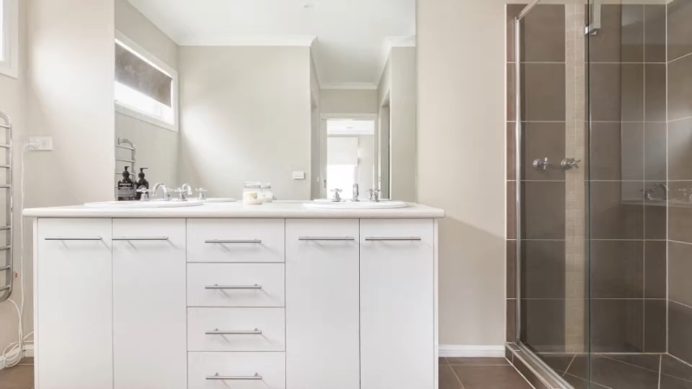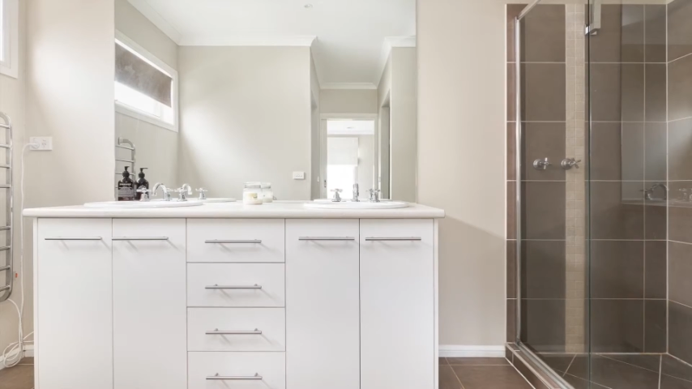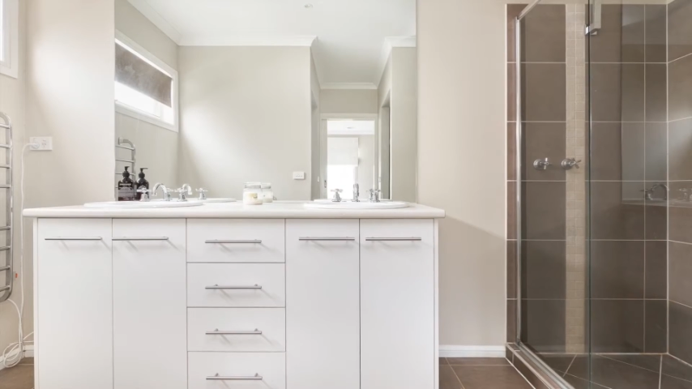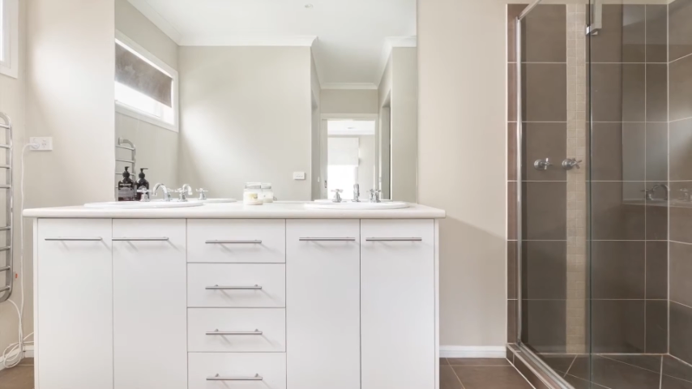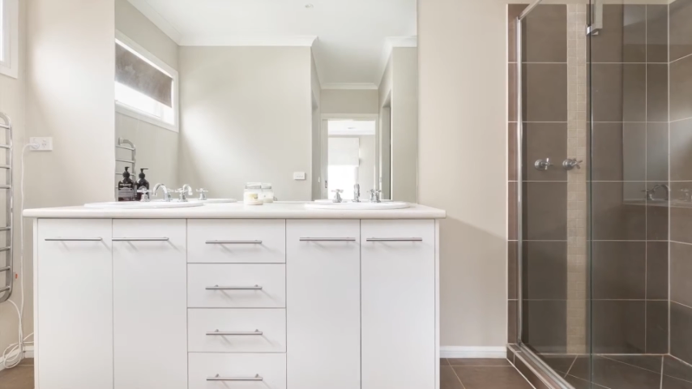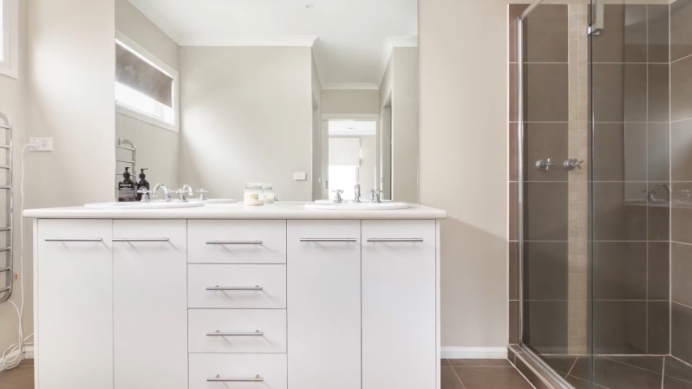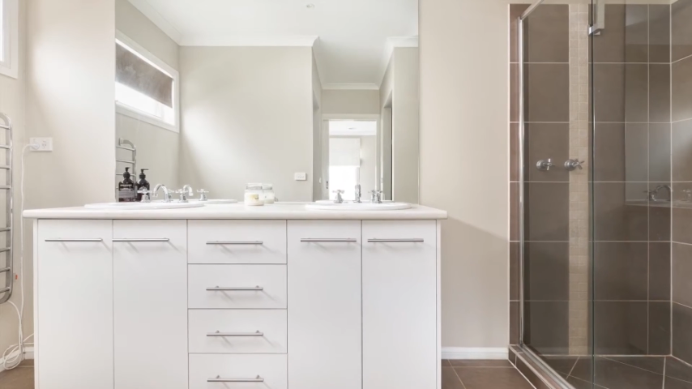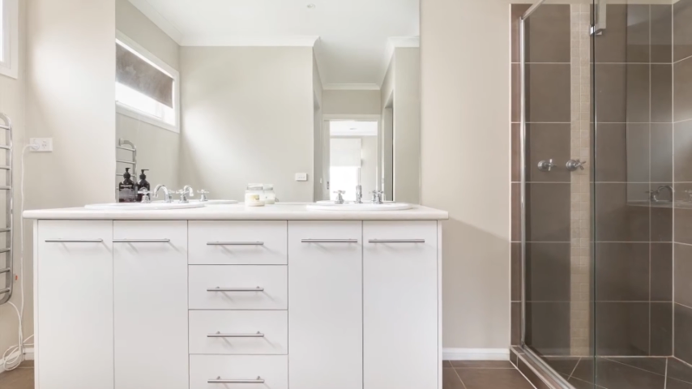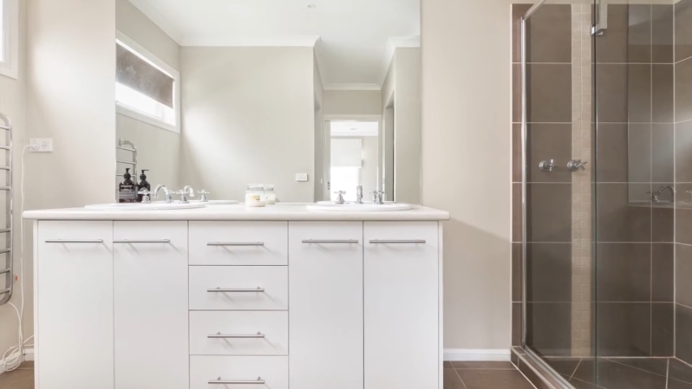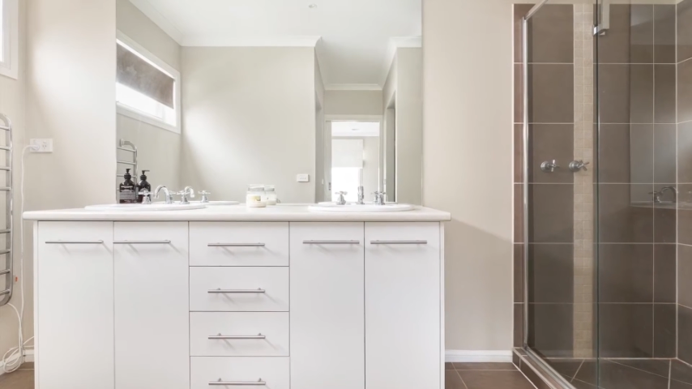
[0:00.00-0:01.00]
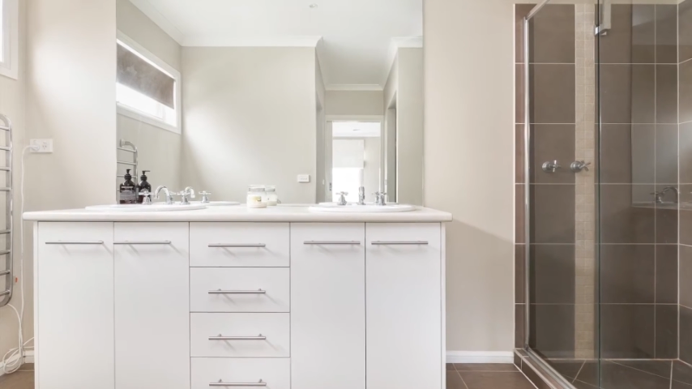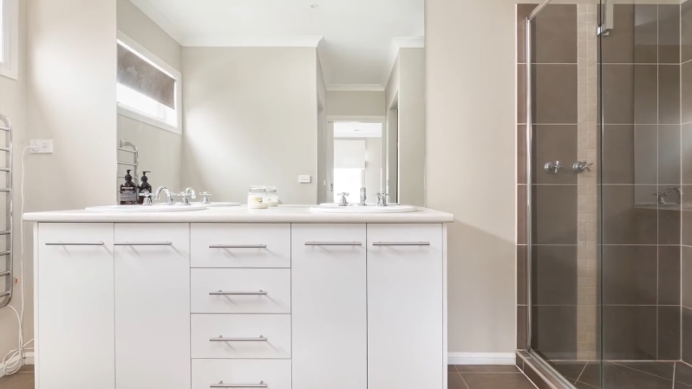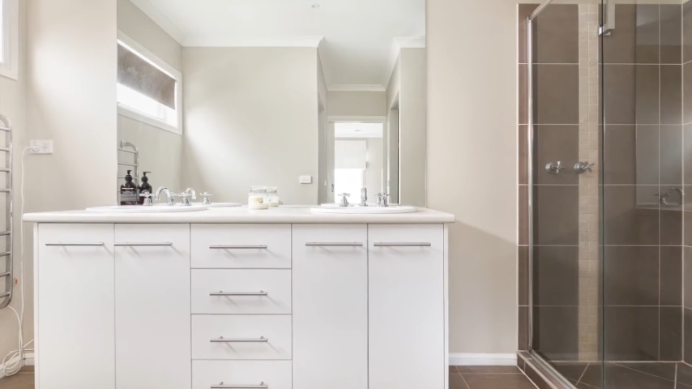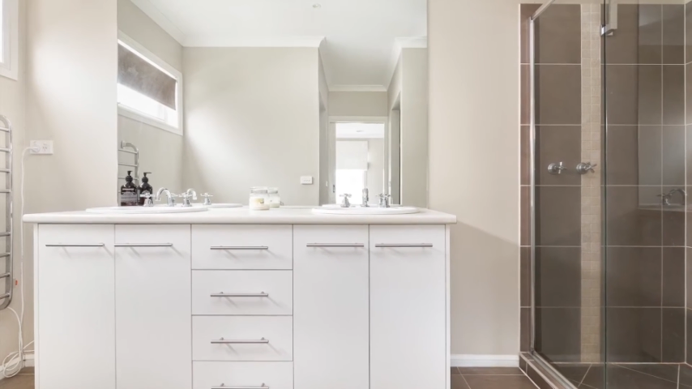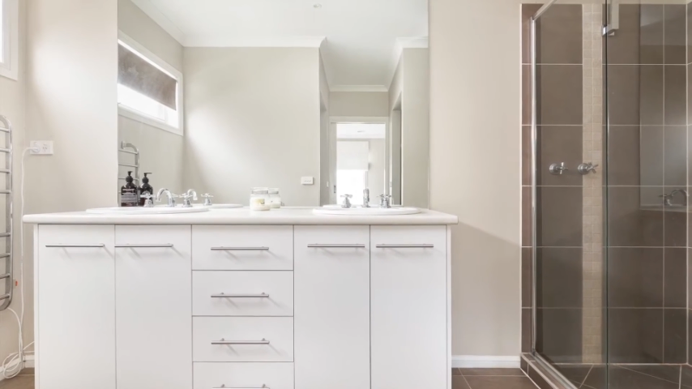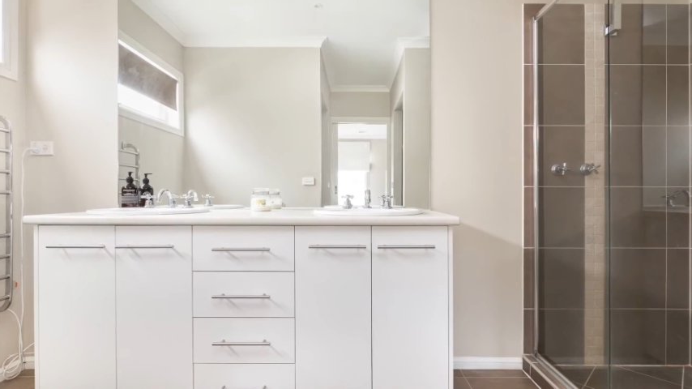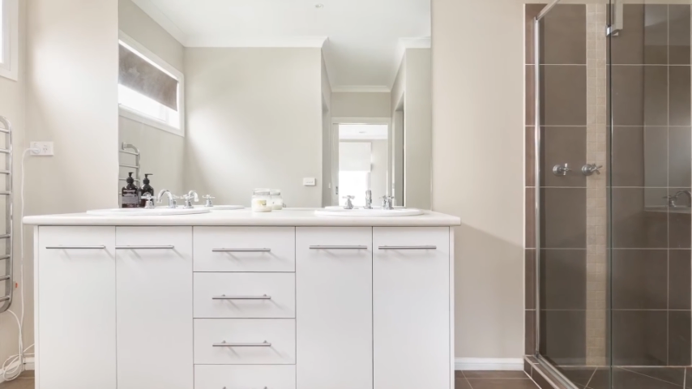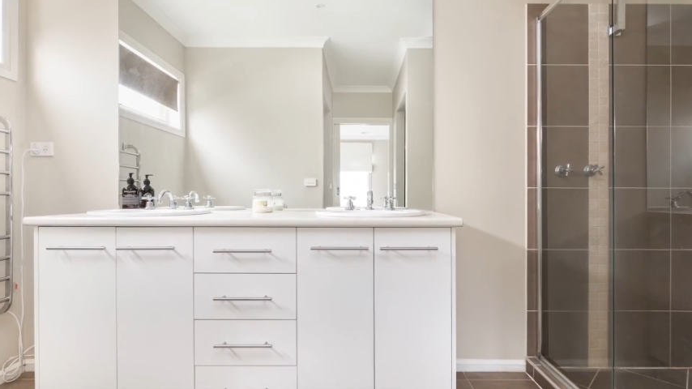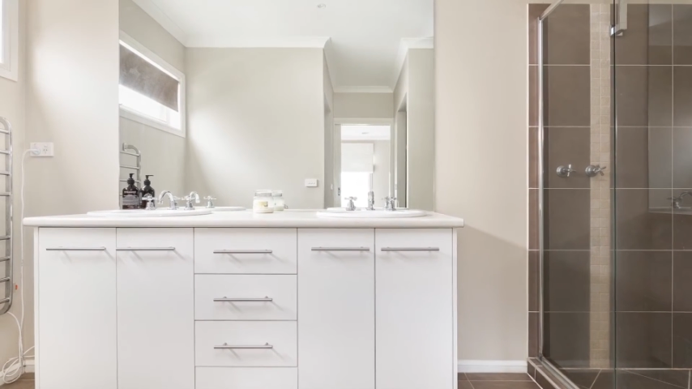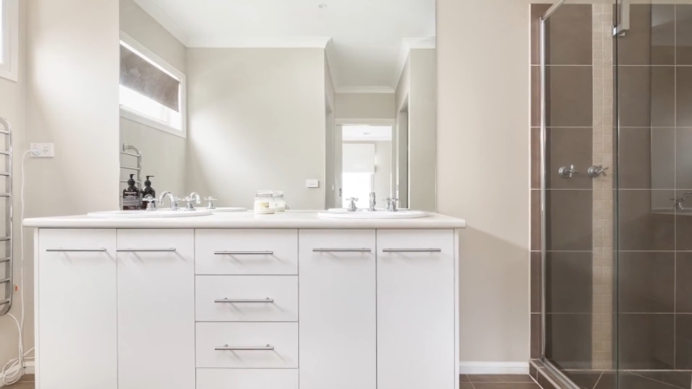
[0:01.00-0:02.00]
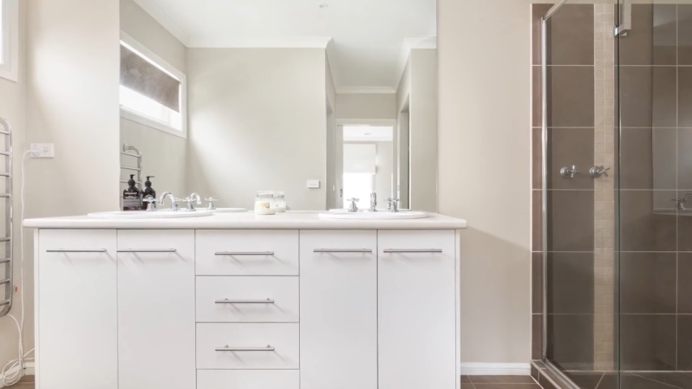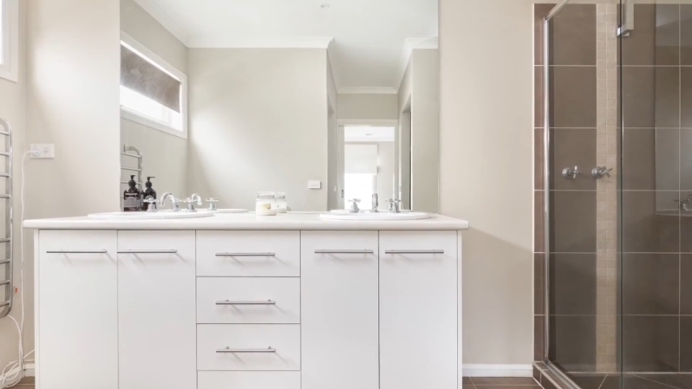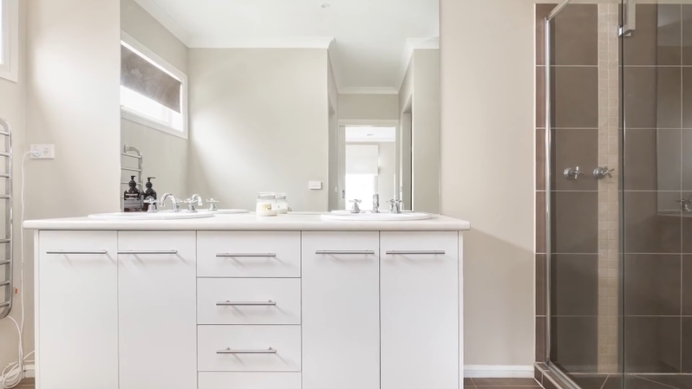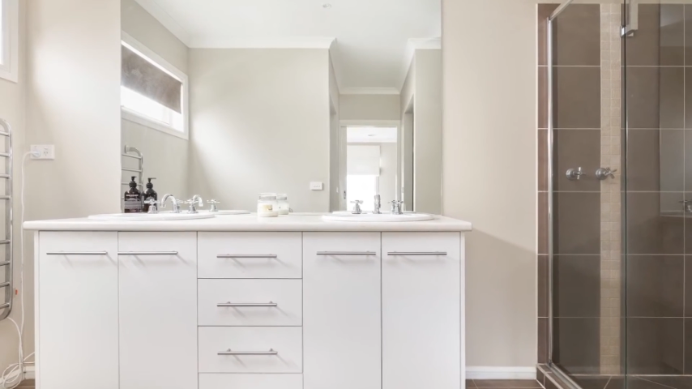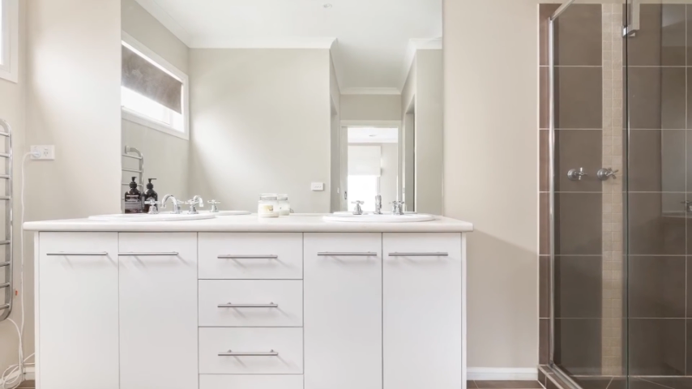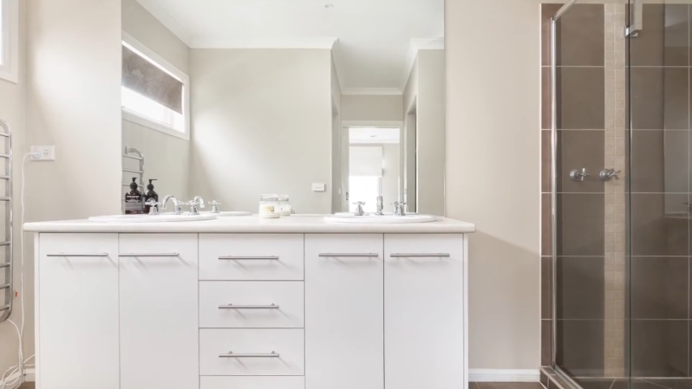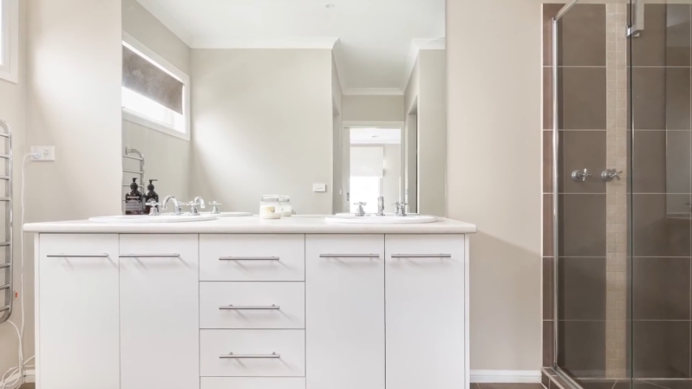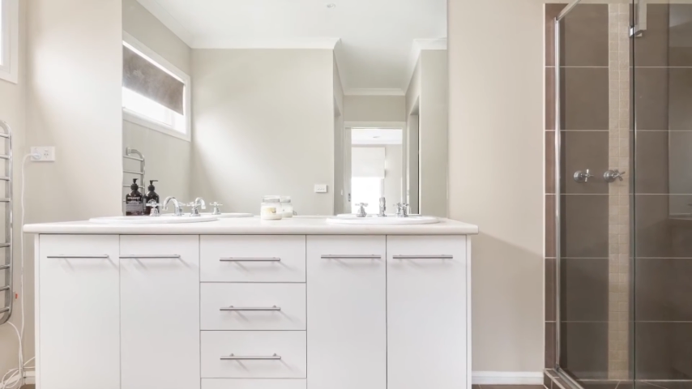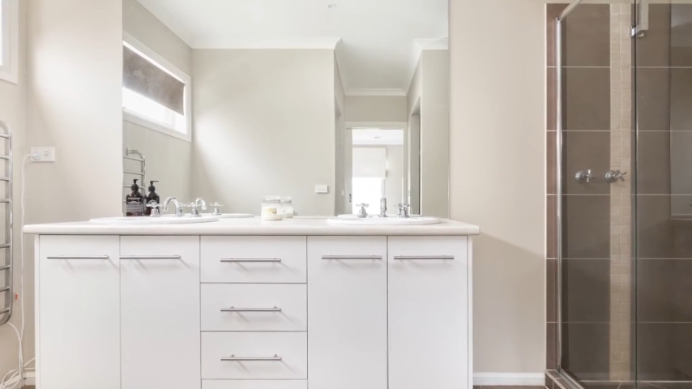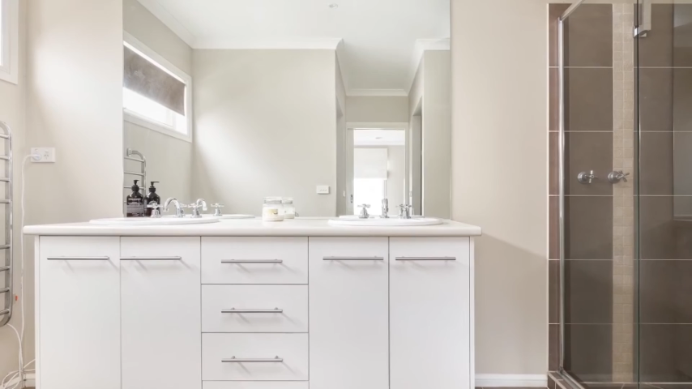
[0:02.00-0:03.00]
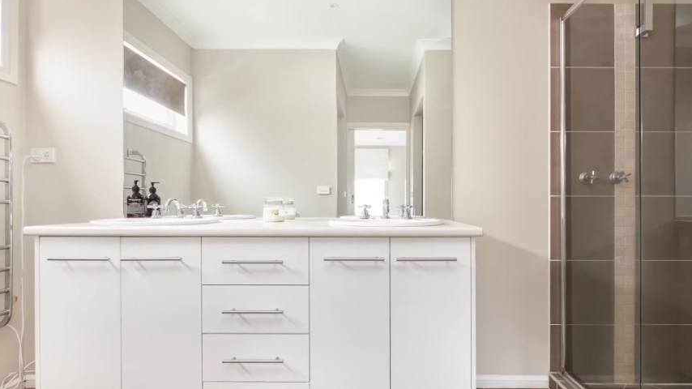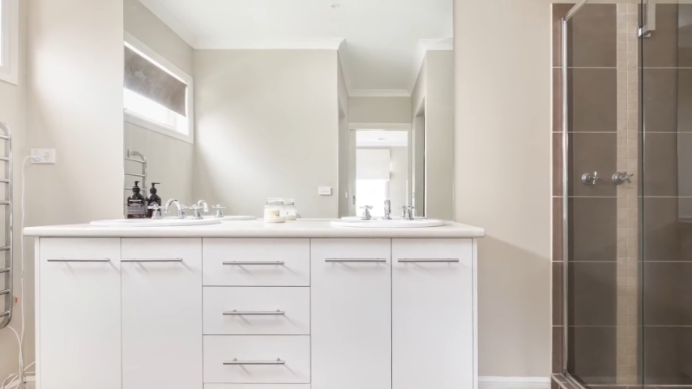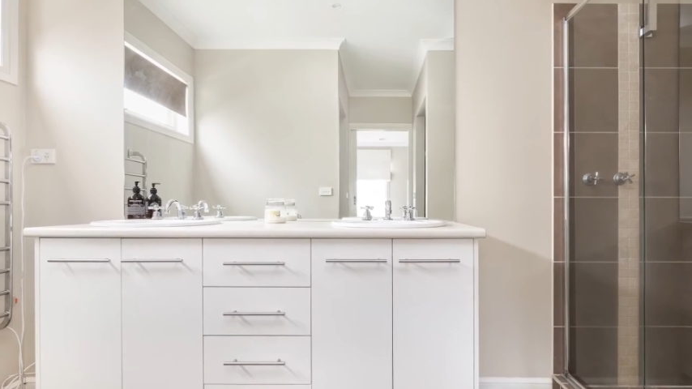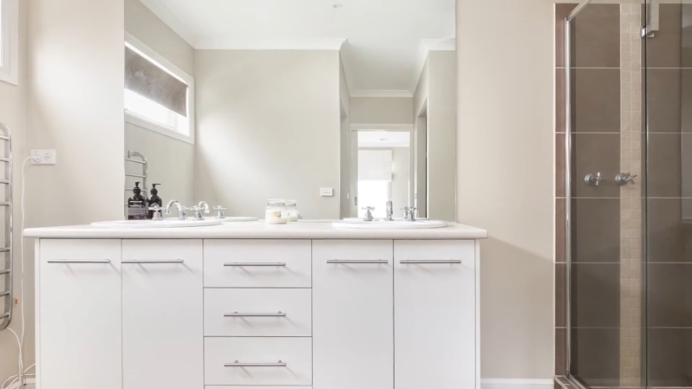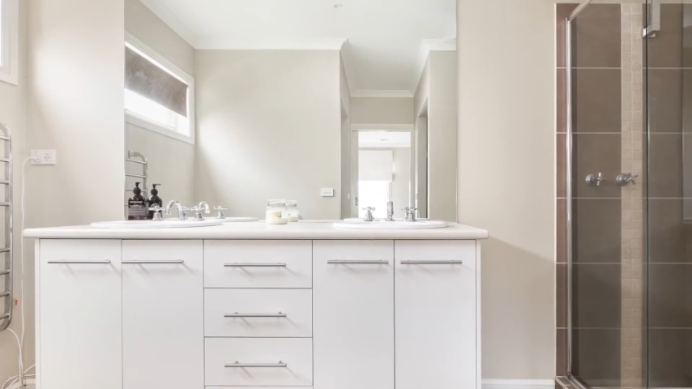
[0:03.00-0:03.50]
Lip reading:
(no speaker visible)